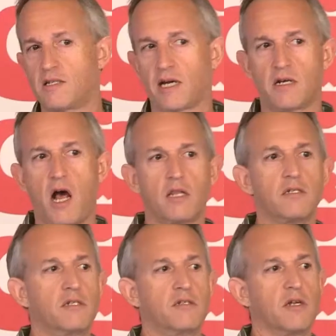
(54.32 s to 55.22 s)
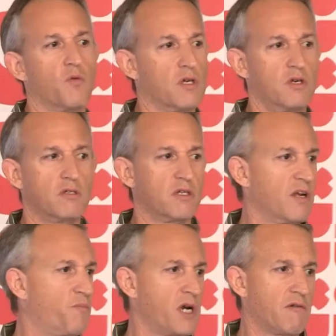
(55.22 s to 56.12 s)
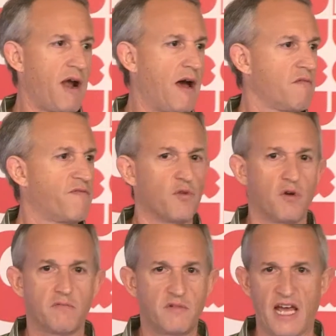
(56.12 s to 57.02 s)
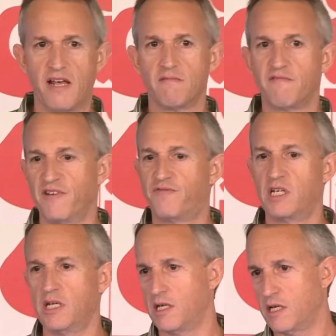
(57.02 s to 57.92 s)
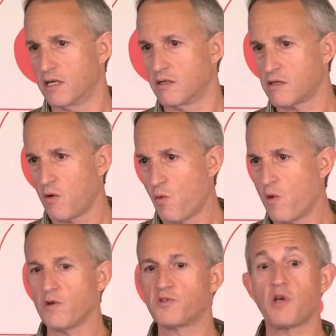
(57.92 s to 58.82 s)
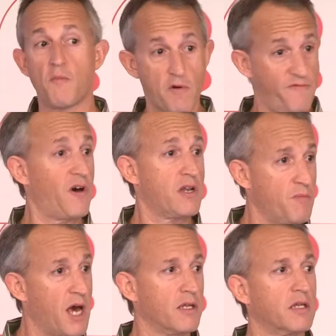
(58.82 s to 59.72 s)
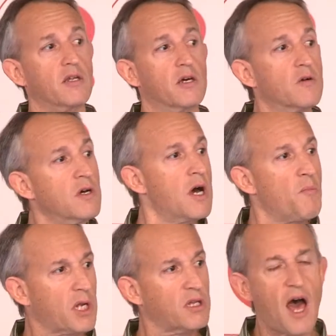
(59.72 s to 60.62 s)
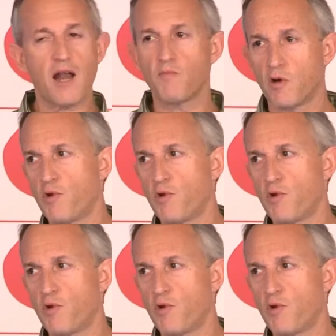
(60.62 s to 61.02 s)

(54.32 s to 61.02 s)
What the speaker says: the technologies that we're using have been around for 10, 15 years. Some are fundamentally new, but a lot of them are